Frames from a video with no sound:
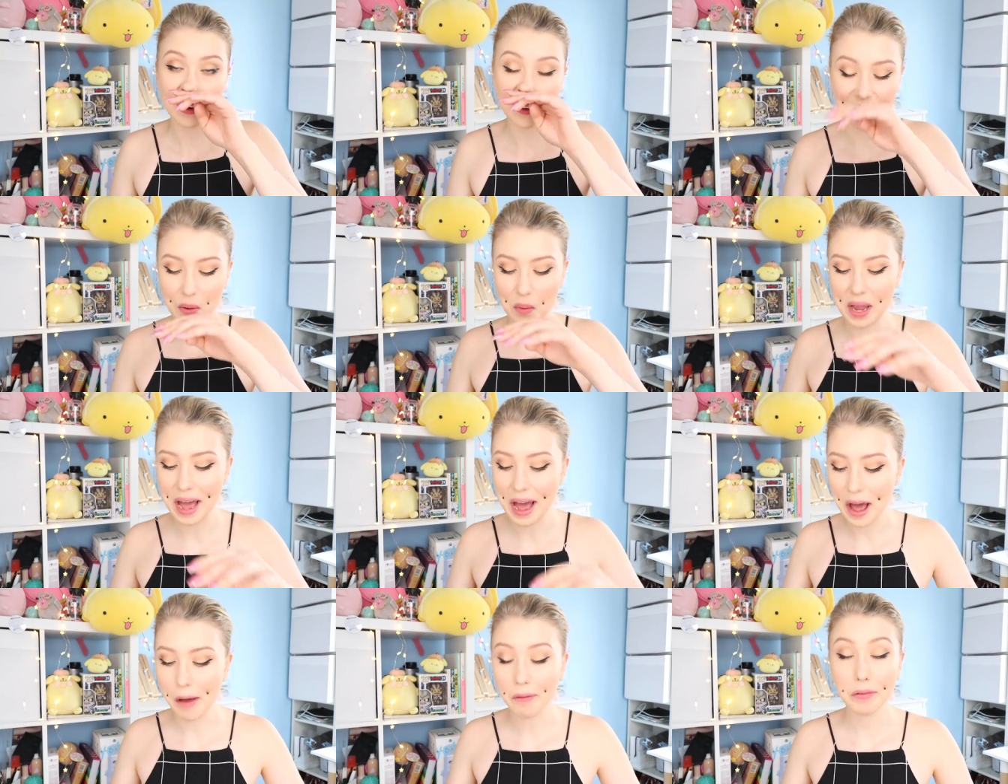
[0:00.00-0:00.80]
Okay, we
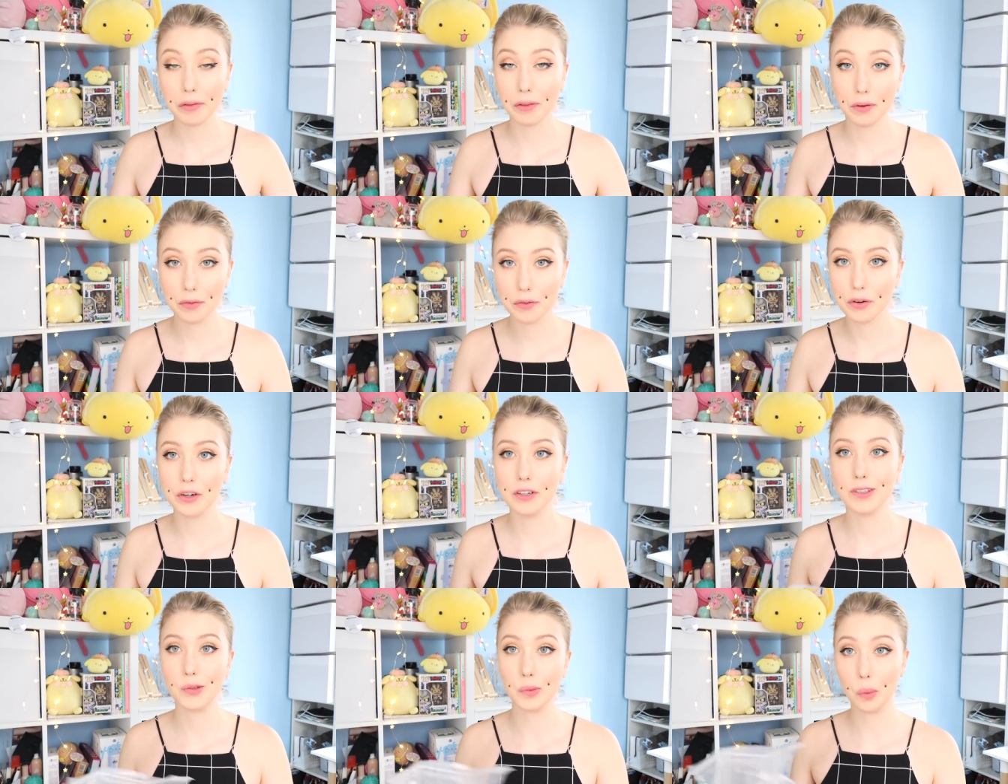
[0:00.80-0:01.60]
have the
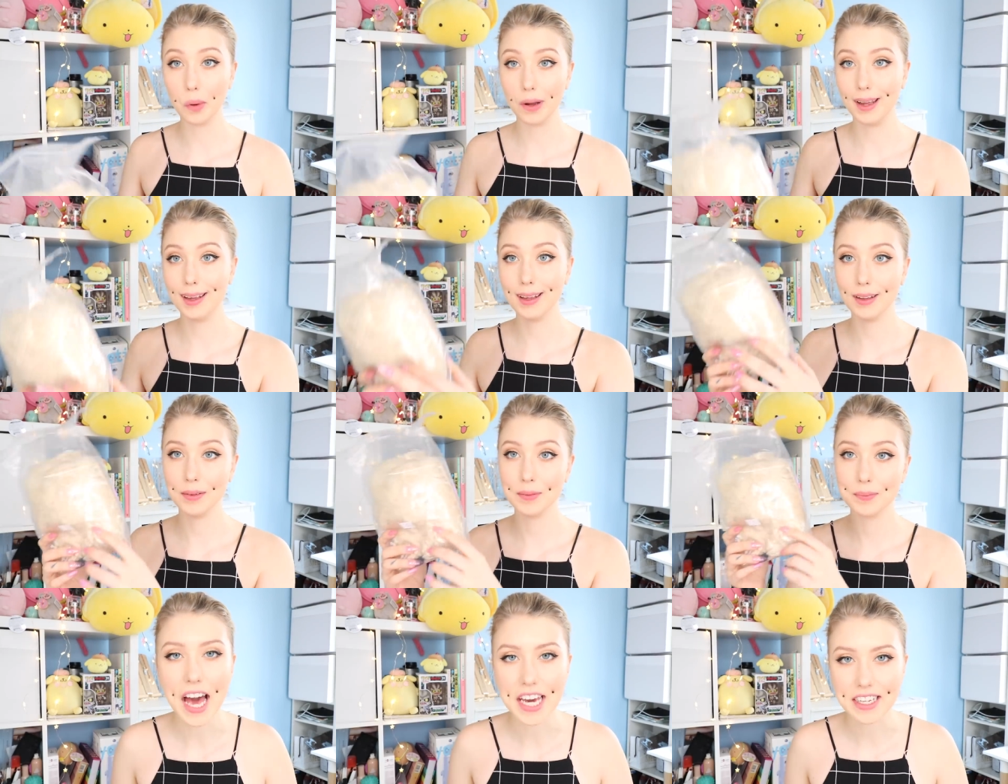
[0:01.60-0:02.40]
first wig.
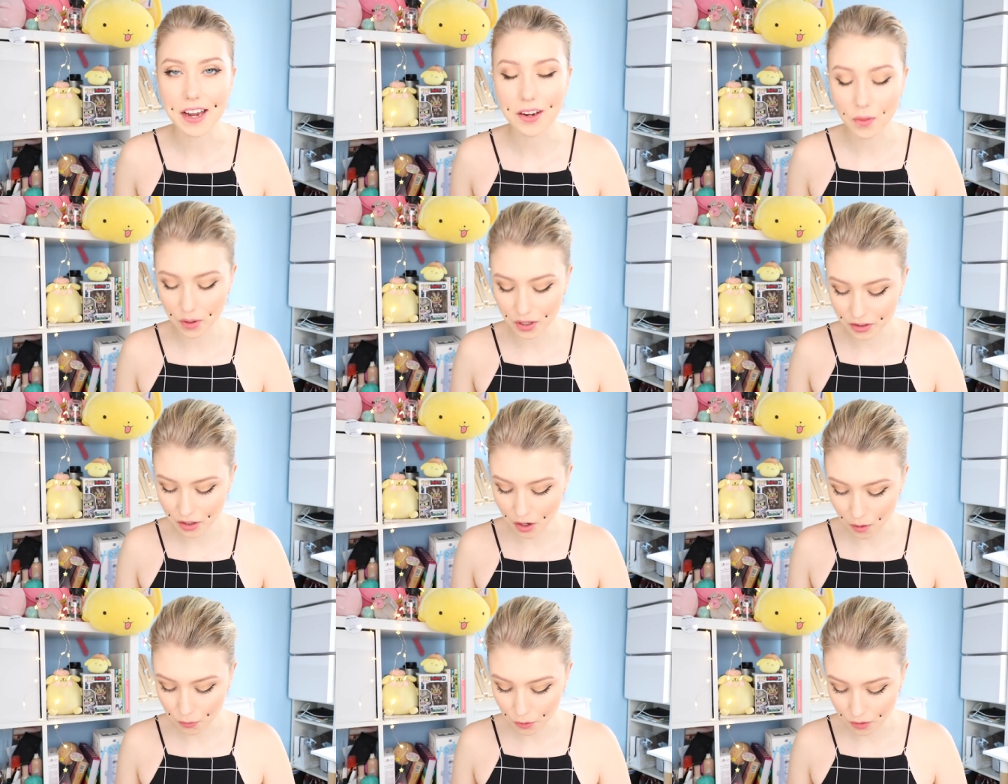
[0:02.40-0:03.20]
I kind of wanted to
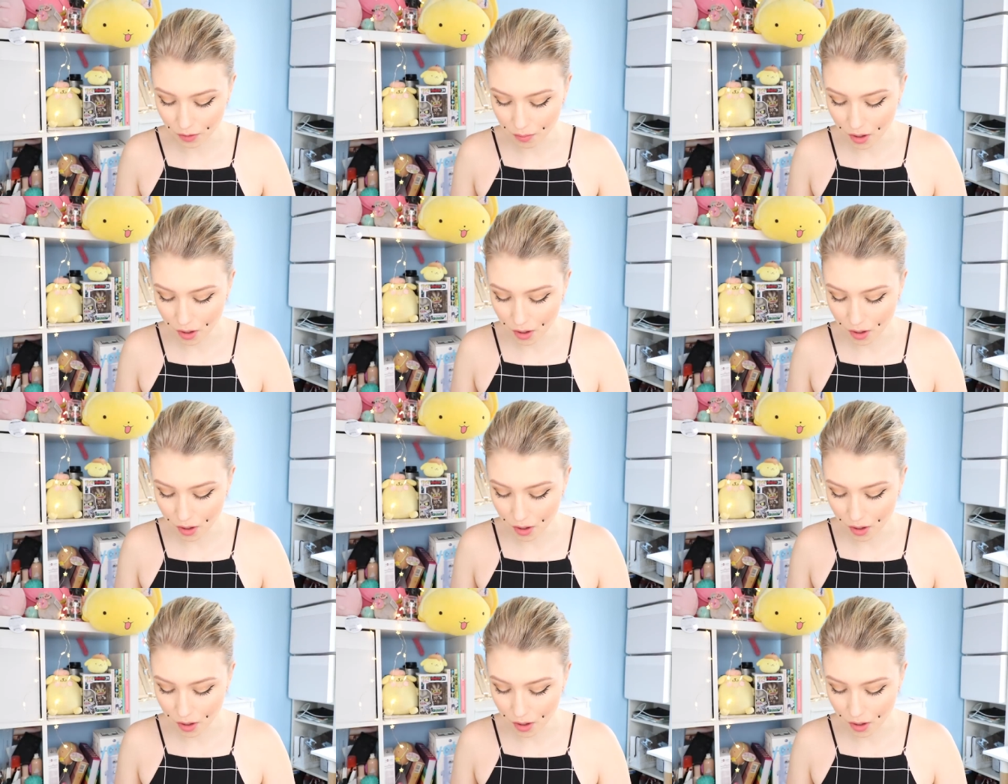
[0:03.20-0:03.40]
go for the